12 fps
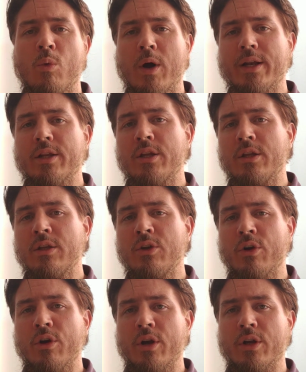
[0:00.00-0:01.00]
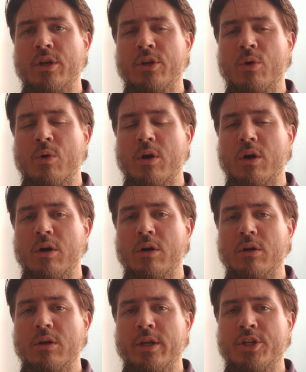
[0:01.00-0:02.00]
what your,
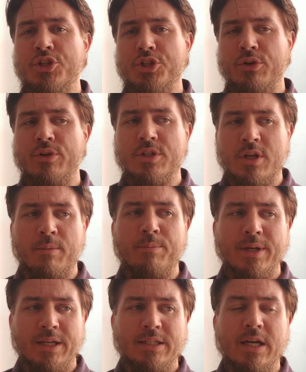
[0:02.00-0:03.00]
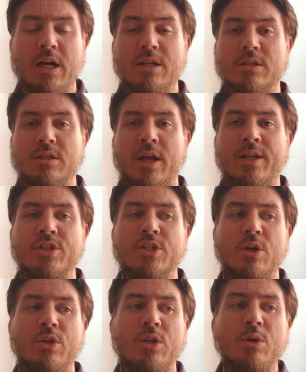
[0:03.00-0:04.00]
your insurance company does. And
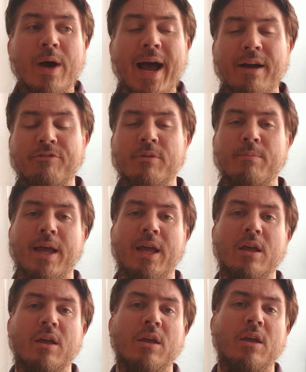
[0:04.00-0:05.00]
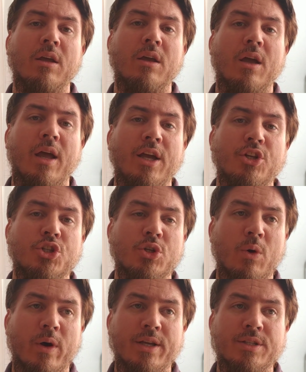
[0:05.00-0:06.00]
so you have to make a
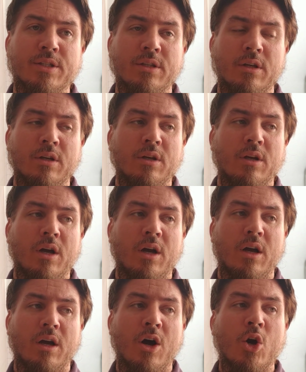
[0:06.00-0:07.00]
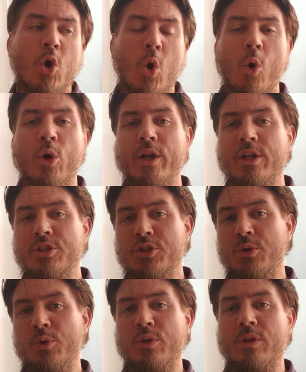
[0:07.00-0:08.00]
choice Uh, according
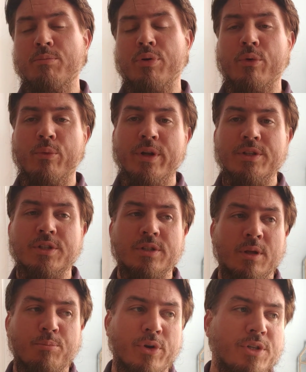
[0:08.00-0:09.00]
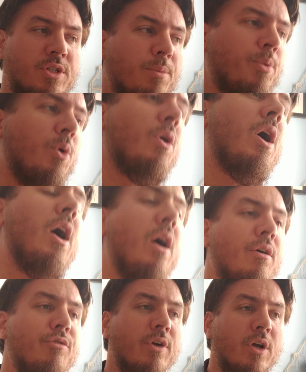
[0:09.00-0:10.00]
to the, the principle
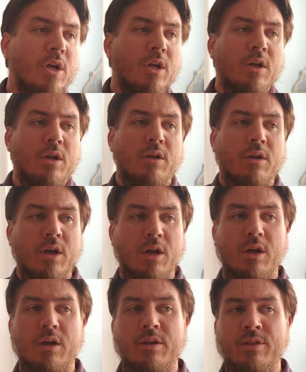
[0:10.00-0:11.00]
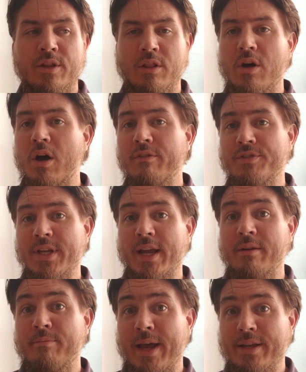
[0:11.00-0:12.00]
of uh, the law of
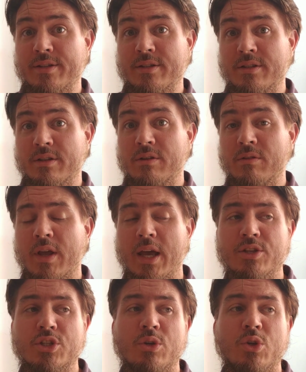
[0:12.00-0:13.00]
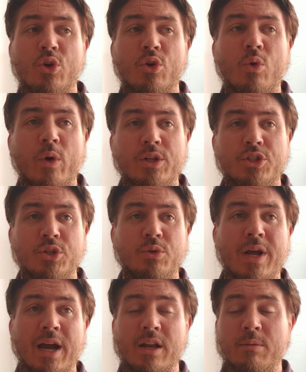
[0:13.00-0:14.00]
second best. Okay, so you're going to
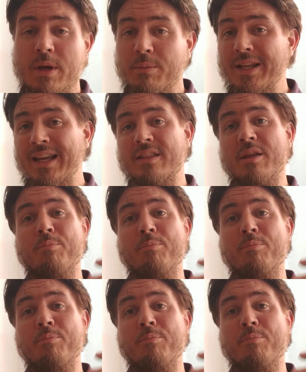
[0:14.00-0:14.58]
not going to be able to get